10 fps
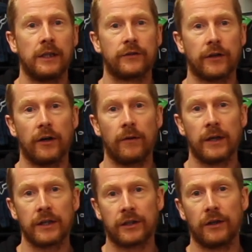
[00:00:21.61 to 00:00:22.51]
So
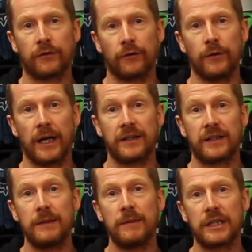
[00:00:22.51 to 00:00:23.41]
let's go through and
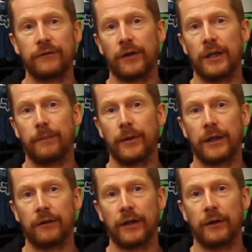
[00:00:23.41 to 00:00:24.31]
demystify the
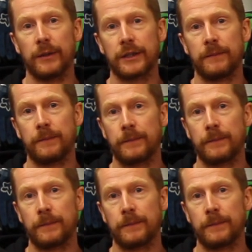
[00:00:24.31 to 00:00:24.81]
buying of helmets.